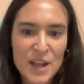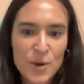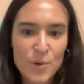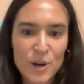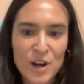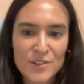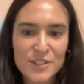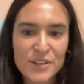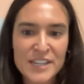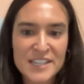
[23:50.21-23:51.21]
We're
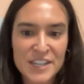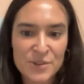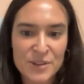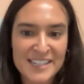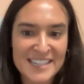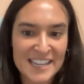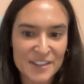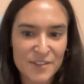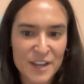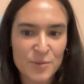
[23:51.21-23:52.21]
also continuing to
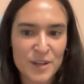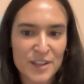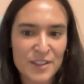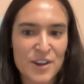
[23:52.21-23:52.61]
innovate with